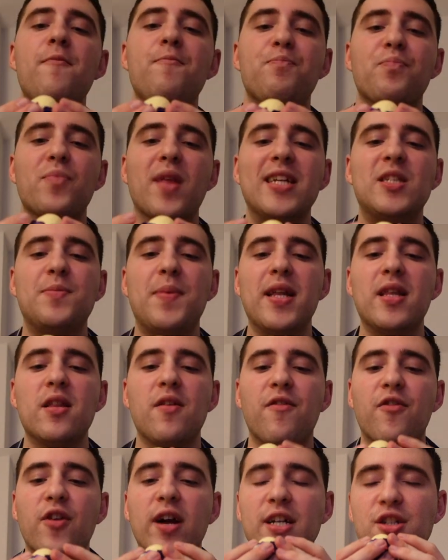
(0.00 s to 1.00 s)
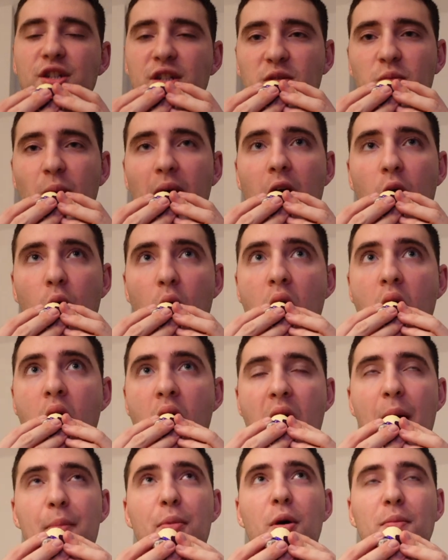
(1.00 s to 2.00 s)
it? It's been in the fridge as well.
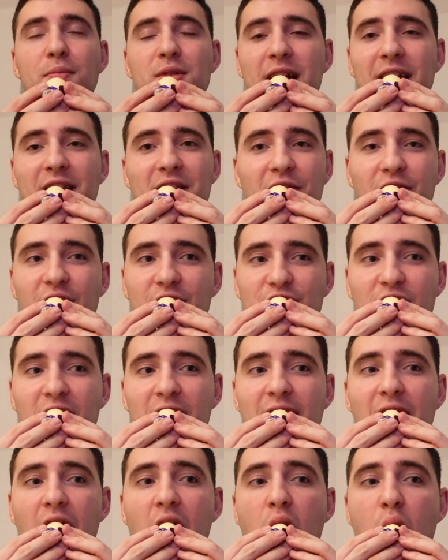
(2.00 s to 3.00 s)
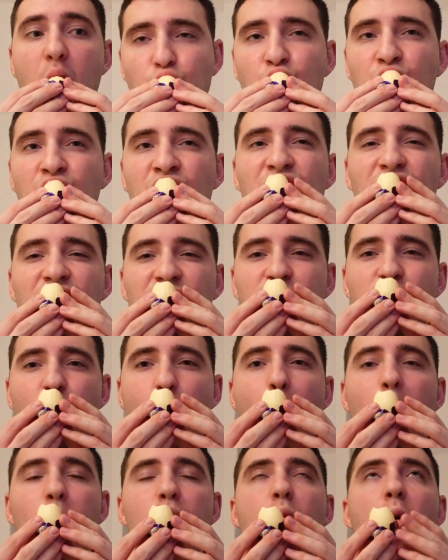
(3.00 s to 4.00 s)
I popped it in the fridge earlier.
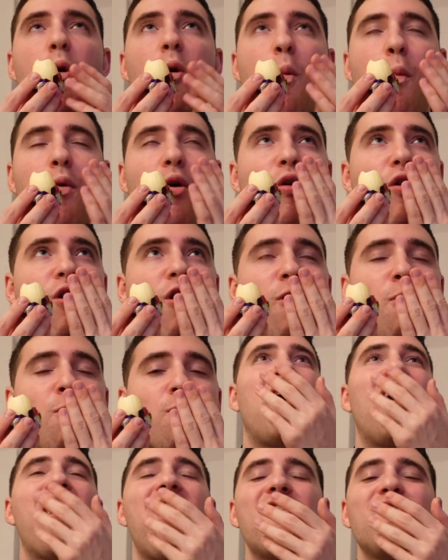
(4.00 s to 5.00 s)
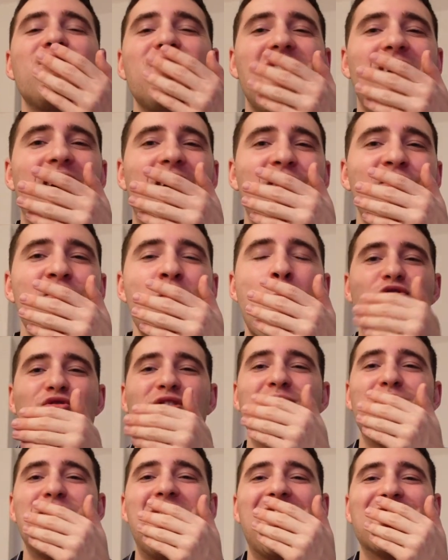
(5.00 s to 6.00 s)
Oh my God. I love
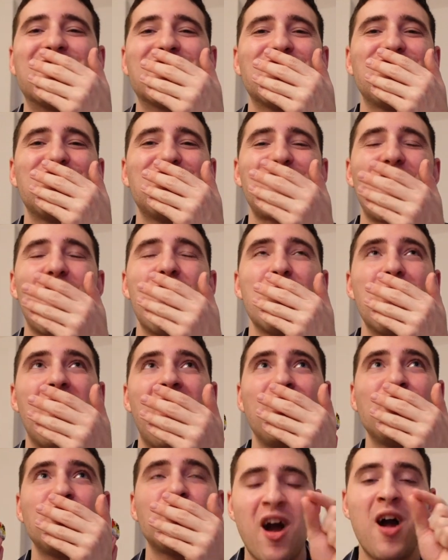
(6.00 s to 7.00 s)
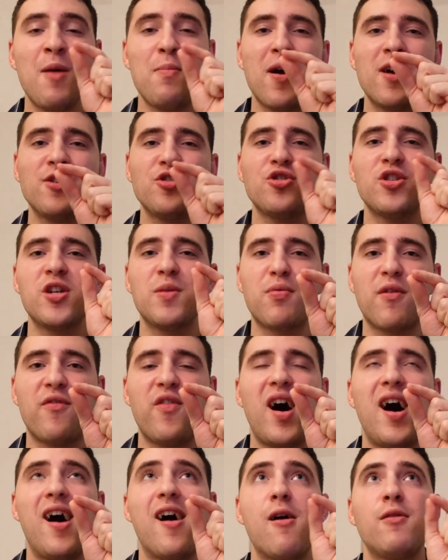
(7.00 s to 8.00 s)
cream eggs so much. I personally
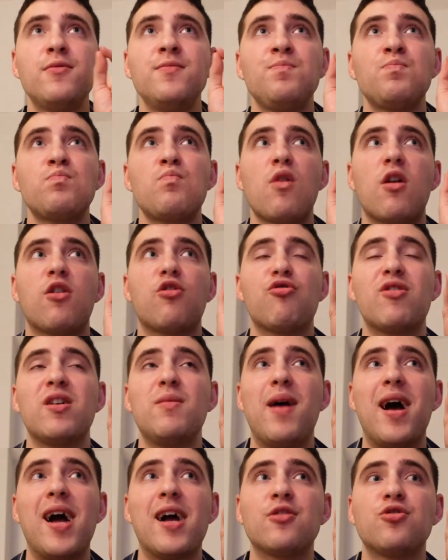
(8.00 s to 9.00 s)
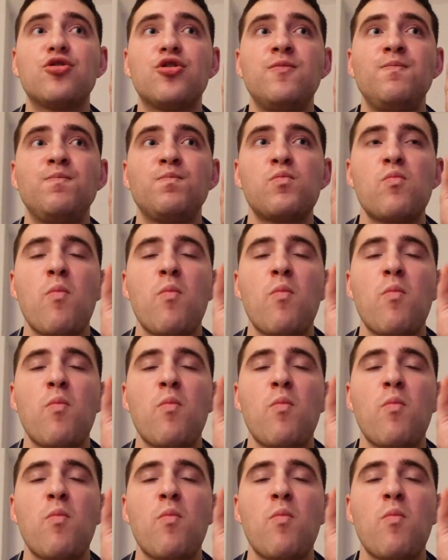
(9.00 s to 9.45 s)
prefer cream eggs